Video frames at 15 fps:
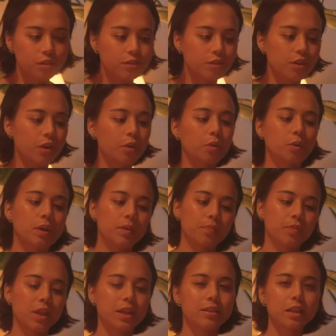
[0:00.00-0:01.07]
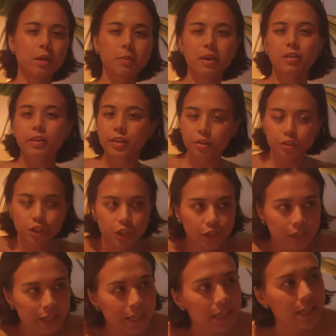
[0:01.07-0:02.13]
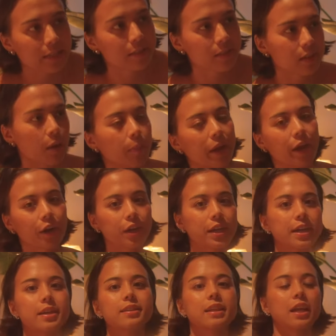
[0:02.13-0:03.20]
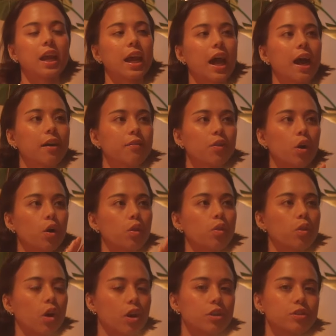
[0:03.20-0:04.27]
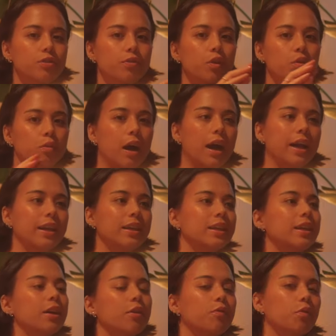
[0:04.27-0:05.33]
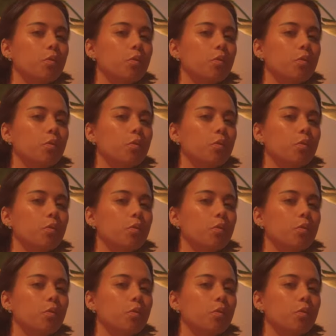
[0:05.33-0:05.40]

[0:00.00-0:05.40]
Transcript: so it's gonna be a little chilly in some areas, and I have a large variety of